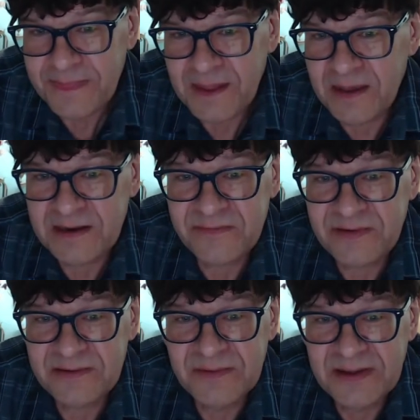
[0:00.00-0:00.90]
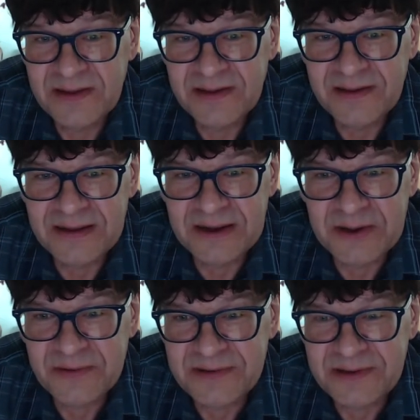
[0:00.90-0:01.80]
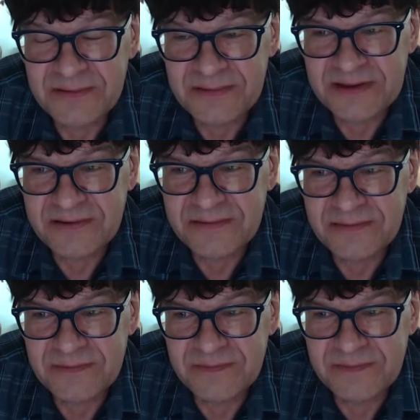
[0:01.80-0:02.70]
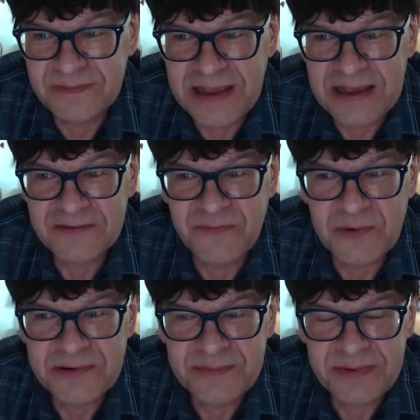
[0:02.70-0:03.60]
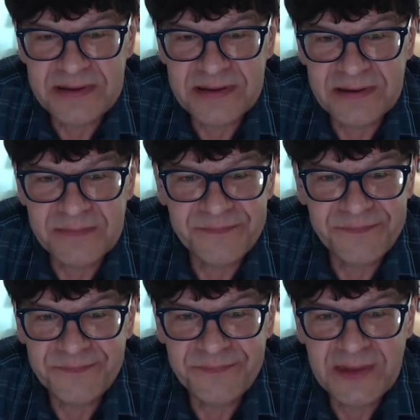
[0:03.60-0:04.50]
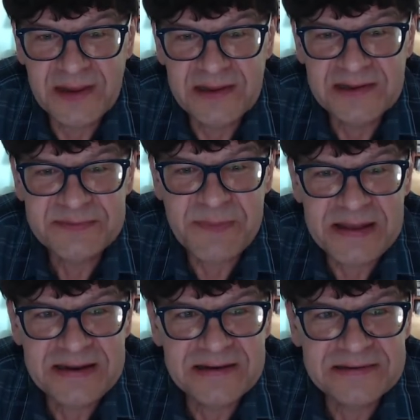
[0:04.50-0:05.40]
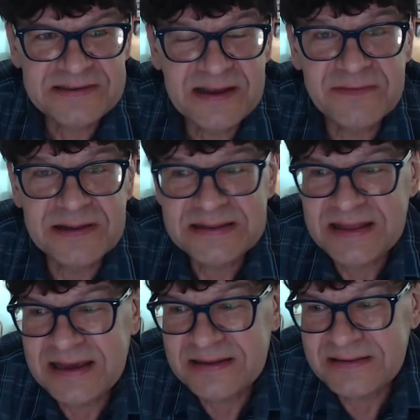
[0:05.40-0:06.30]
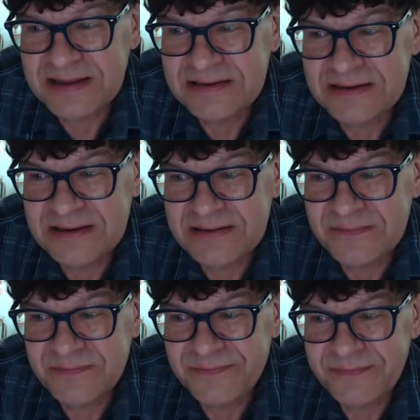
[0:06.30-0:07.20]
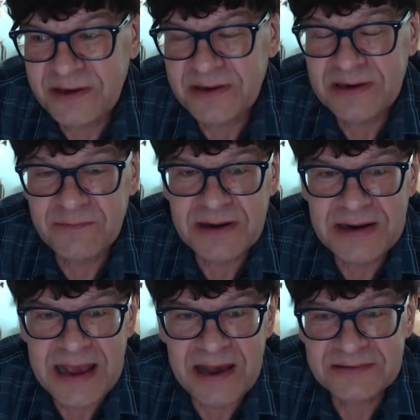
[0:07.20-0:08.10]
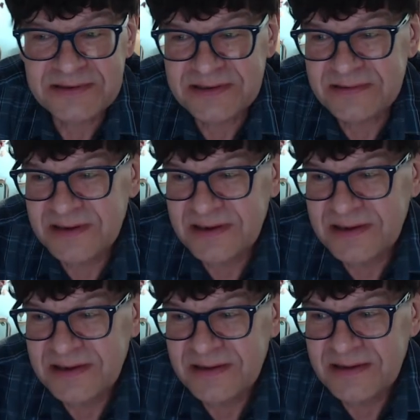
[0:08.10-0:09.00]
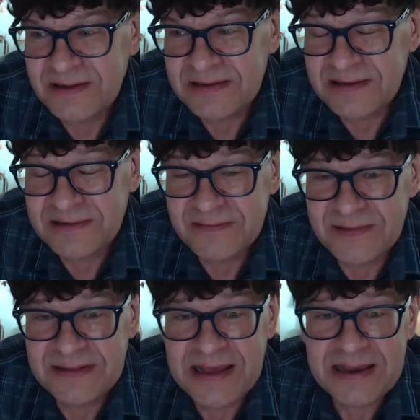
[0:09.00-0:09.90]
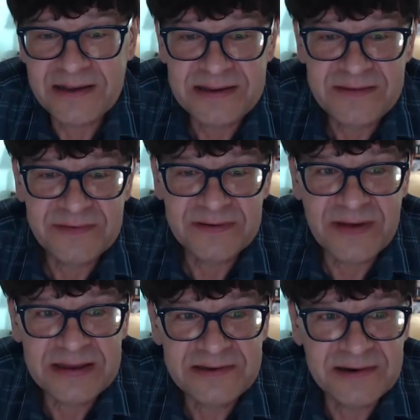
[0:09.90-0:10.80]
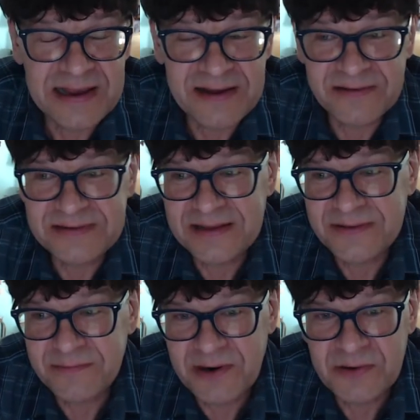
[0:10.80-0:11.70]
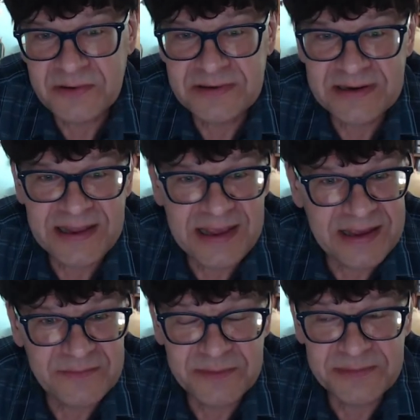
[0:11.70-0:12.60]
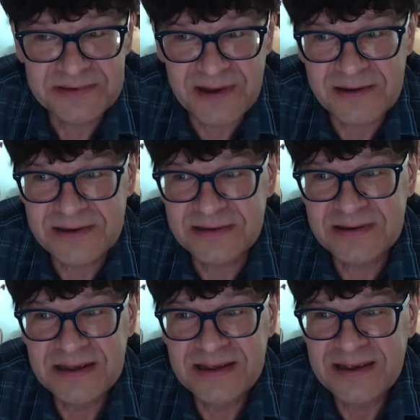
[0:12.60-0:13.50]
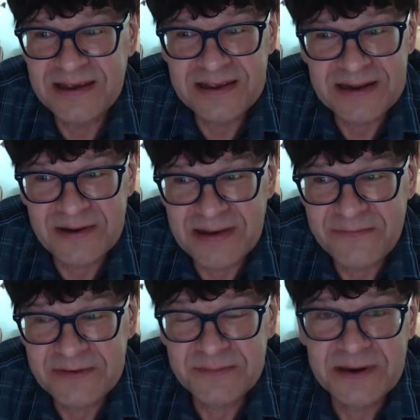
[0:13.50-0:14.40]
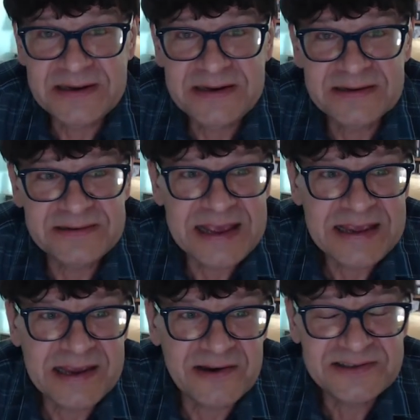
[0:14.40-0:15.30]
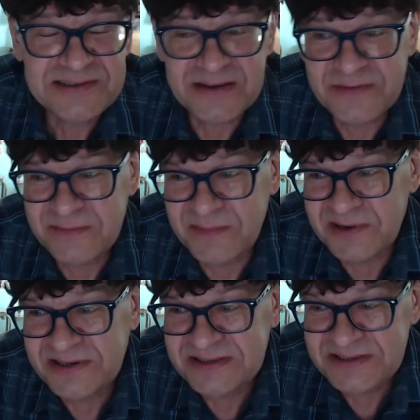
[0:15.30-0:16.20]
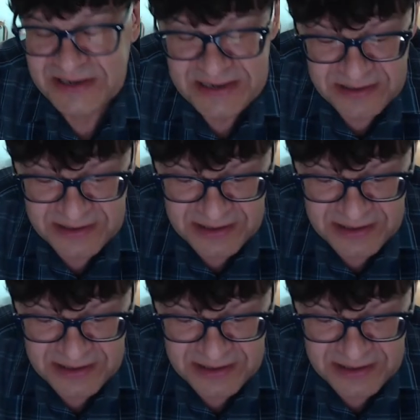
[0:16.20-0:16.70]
and if you you know you you can't afford to be um, spending on stuff like that, then uh, you're going to run out, and and the, then that could even affect your health down the road. And again, we've been talking, you know, having money to take care of stuff in emergency